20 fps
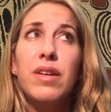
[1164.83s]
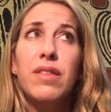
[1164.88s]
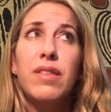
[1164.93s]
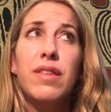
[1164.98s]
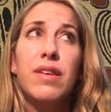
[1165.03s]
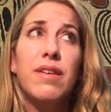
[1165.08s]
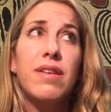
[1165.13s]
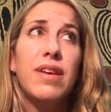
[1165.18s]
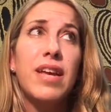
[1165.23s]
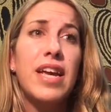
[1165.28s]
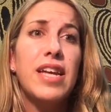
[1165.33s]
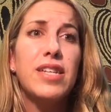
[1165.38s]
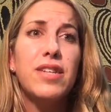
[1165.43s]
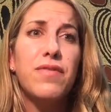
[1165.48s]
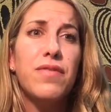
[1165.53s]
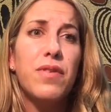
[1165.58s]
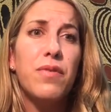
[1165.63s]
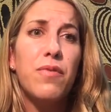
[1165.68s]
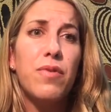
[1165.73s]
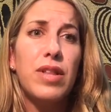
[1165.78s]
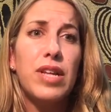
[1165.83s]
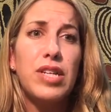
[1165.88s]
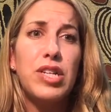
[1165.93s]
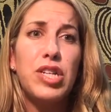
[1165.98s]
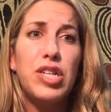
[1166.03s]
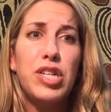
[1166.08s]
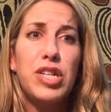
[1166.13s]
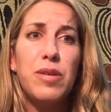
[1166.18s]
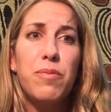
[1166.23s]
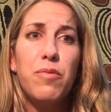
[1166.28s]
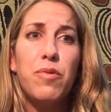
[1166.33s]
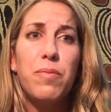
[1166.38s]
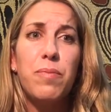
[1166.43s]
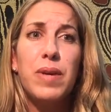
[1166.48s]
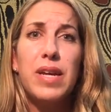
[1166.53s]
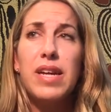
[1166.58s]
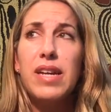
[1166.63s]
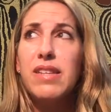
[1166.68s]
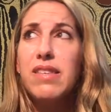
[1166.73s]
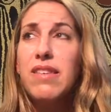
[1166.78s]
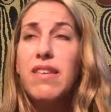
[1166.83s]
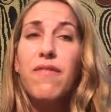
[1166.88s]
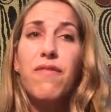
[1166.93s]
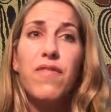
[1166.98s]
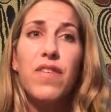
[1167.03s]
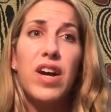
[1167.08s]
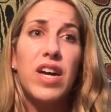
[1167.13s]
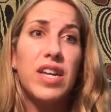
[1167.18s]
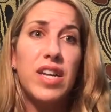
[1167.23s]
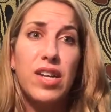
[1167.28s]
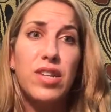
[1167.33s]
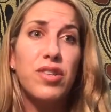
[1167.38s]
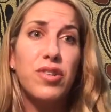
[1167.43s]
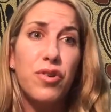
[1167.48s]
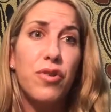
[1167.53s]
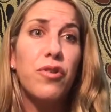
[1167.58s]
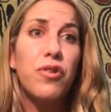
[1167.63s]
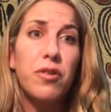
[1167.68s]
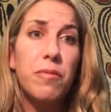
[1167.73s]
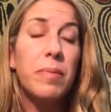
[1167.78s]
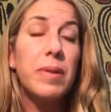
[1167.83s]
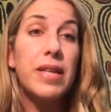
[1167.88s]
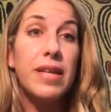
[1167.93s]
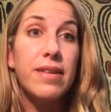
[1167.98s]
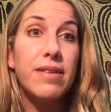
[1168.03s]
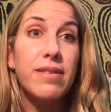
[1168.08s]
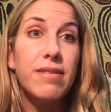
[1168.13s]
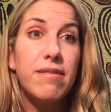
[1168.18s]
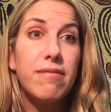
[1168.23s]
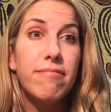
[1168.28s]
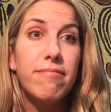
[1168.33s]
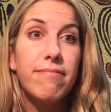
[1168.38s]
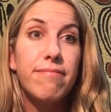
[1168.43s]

the end of the relationship would be as if I needed to call the police.